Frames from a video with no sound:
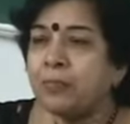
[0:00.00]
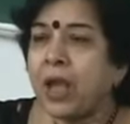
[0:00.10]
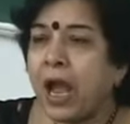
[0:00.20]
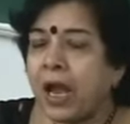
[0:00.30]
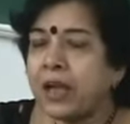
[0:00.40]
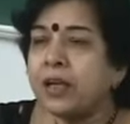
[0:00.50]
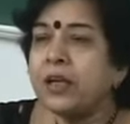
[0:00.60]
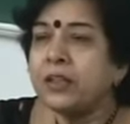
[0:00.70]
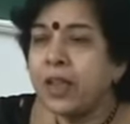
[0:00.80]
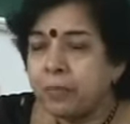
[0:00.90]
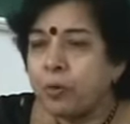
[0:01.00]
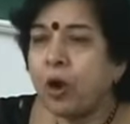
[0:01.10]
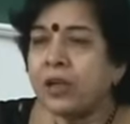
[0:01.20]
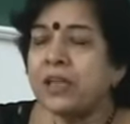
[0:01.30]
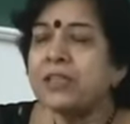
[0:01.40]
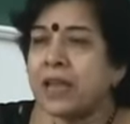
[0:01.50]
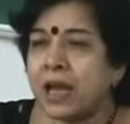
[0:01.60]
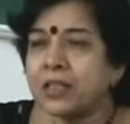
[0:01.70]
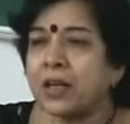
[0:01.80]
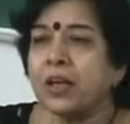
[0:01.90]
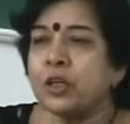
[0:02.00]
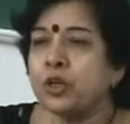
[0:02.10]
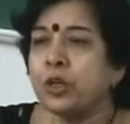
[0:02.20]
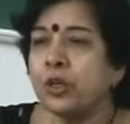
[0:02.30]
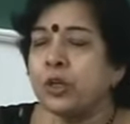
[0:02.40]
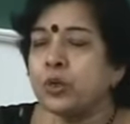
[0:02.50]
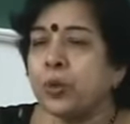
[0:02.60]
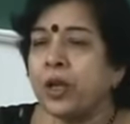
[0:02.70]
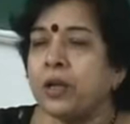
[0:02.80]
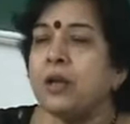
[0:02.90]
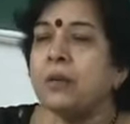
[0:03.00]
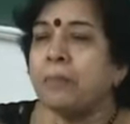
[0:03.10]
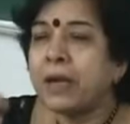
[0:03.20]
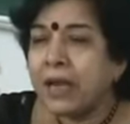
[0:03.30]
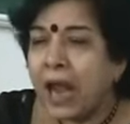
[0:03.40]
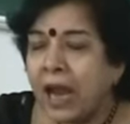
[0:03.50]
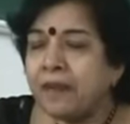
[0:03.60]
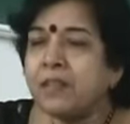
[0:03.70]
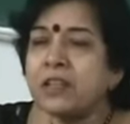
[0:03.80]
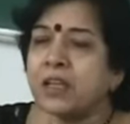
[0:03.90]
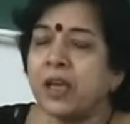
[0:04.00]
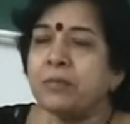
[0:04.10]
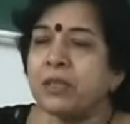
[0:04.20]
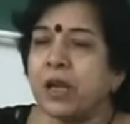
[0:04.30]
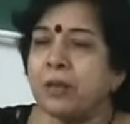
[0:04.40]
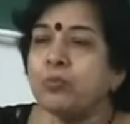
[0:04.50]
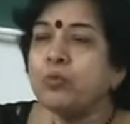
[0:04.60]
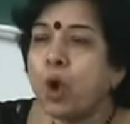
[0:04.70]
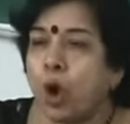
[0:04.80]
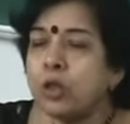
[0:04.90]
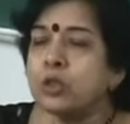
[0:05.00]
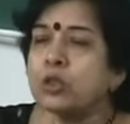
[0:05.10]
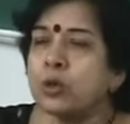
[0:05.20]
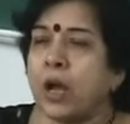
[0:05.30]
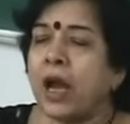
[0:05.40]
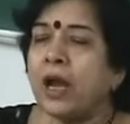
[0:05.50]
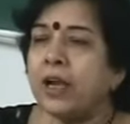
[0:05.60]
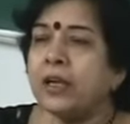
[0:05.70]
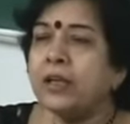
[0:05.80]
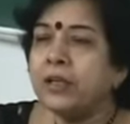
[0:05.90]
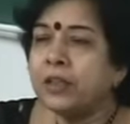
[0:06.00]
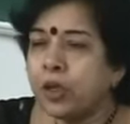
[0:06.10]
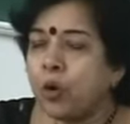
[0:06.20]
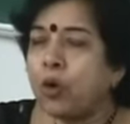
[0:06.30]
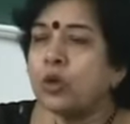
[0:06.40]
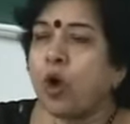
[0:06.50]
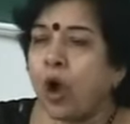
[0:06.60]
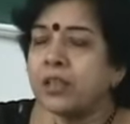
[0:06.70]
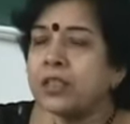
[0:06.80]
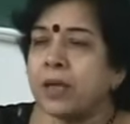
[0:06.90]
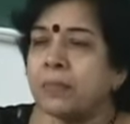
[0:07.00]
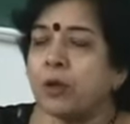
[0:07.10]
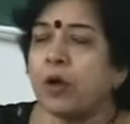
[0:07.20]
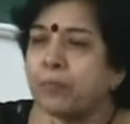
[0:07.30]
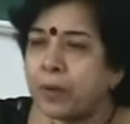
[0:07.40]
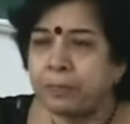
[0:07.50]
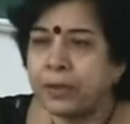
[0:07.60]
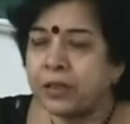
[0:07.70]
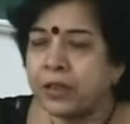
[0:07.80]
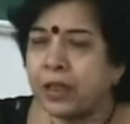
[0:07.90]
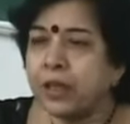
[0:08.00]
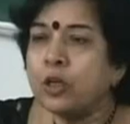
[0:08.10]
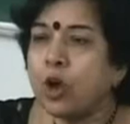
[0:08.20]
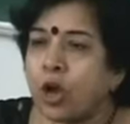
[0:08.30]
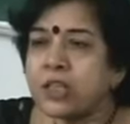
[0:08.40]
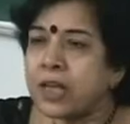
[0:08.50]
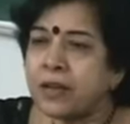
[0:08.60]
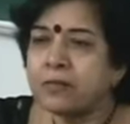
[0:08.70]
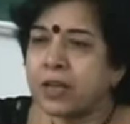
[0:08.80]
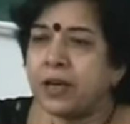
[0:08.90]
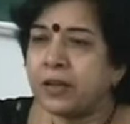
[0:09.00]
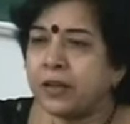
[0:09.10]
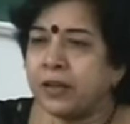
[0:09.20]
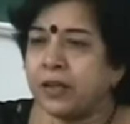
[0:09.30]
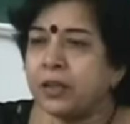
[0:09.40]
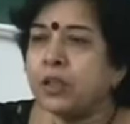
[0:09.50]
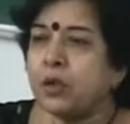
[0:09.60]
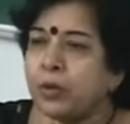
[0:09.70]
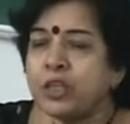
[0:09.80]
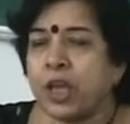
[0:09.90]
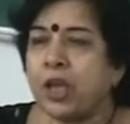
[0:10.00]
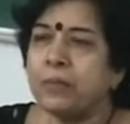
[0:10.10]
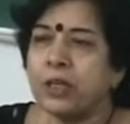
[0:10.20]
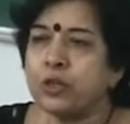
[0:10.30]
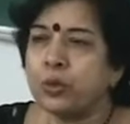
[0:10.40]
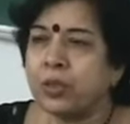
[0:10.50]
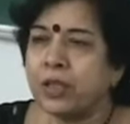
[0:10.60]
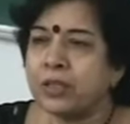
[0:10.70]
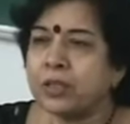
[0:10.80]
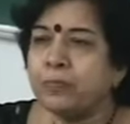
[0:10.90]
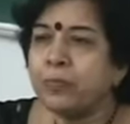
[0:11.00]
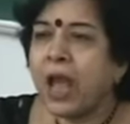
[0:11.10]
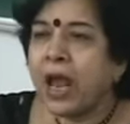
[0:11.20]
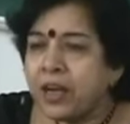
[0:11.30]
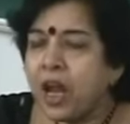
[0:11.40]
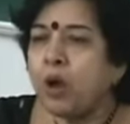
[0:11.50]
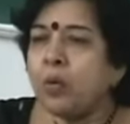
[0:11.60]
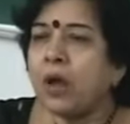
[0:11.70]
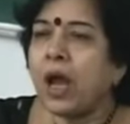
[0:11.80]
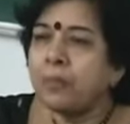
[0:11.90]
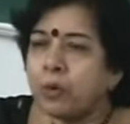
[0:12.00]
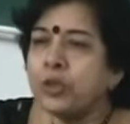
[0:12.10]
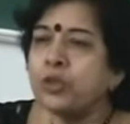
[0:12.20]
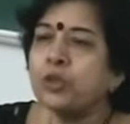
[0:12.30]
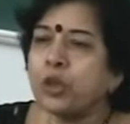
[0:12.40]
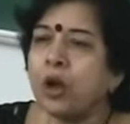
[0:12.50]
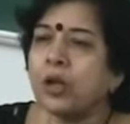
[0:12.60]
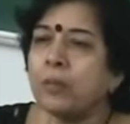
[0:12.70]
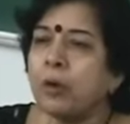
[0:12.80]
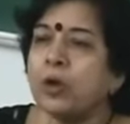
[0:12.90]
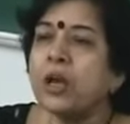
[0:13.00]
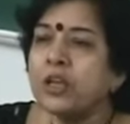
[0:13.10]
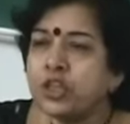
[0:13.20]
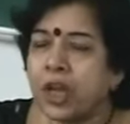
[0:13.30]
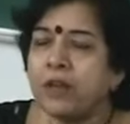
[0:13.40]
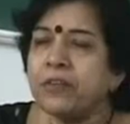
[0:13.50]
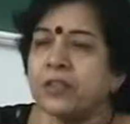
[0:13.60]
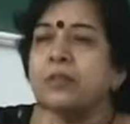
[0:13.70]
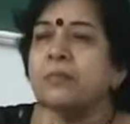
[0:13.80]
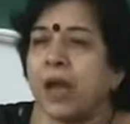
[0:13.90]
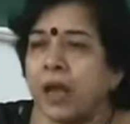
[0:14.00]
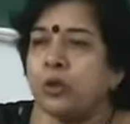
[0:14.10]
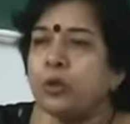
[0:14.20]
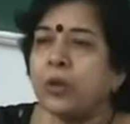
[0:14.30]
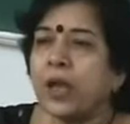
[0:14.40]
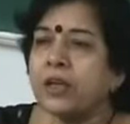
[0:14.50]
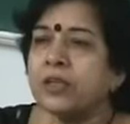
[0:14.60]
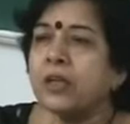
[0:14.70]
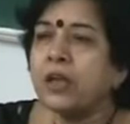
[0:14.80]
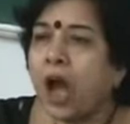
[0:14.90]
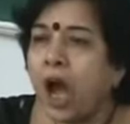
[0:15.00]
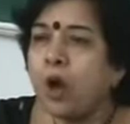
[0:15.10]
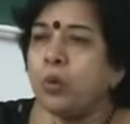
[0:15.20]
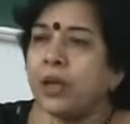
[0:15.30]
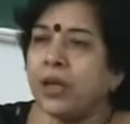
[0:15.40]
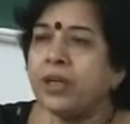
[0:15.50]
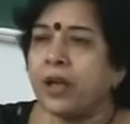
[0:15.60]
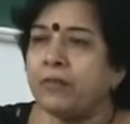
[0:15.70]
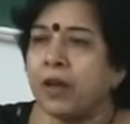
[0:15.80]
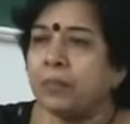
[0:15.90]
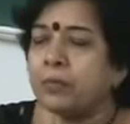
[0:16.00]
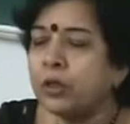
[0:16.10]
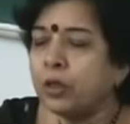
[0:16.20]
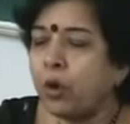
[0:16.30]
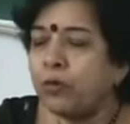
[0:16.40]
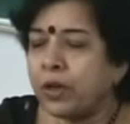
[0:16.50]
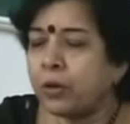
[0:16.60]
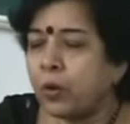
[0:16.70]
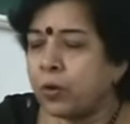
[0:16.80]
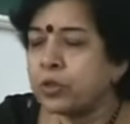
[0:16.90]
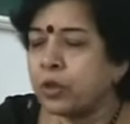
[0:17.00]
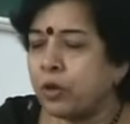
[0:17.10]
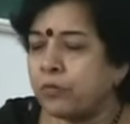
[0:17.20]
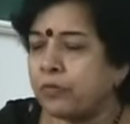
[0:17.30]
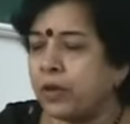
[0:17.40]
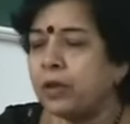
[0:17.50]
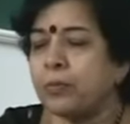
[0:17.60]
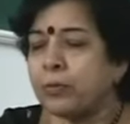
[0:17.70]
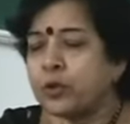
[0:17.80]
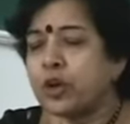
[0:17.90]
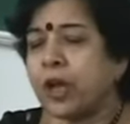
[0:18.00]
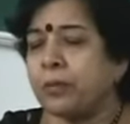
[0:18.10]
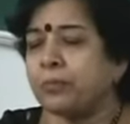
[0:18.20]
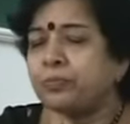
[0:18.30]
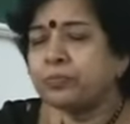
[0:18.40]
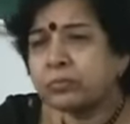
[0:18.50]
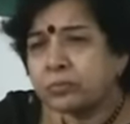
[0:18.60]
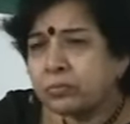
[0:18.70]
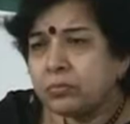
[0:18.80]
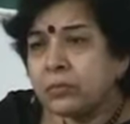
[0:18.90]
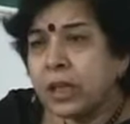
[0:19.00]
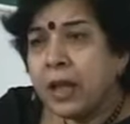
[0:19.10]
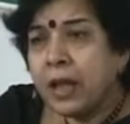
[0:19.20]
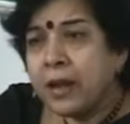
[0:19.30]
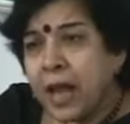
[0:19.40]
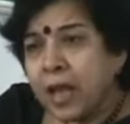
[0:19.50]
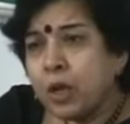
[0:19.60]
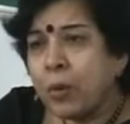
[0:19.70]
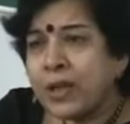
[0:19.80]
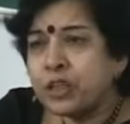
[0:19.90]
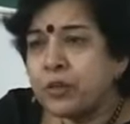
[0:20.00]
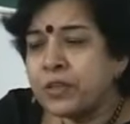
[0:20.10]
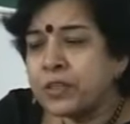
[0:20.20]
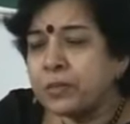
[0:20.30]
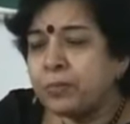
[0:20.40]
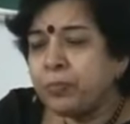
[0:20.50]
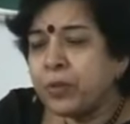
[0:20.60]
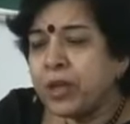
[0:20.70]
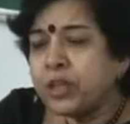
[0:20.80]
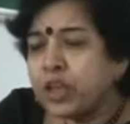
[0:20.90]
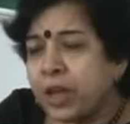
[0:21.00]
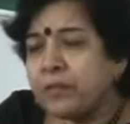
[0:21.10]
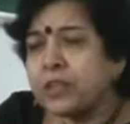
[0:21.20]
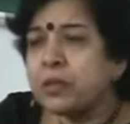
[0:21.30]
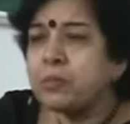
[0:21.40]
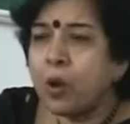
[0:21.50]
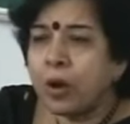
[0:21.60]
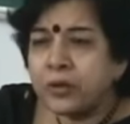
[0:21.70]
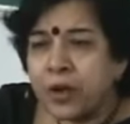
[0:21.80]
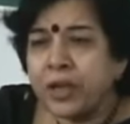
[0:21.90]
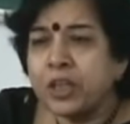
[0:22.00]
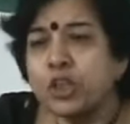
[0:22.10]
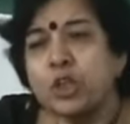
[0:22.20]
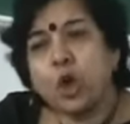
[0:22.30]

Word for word: and they brought in Sanskrit into, into it but at the same time also had the whole concept of prapatti or self-surrender which came into this. And now I'm going to talk about Shaivism and look at how it developed over a course of uh, time. Like Vaishnavism, Shaivism tradition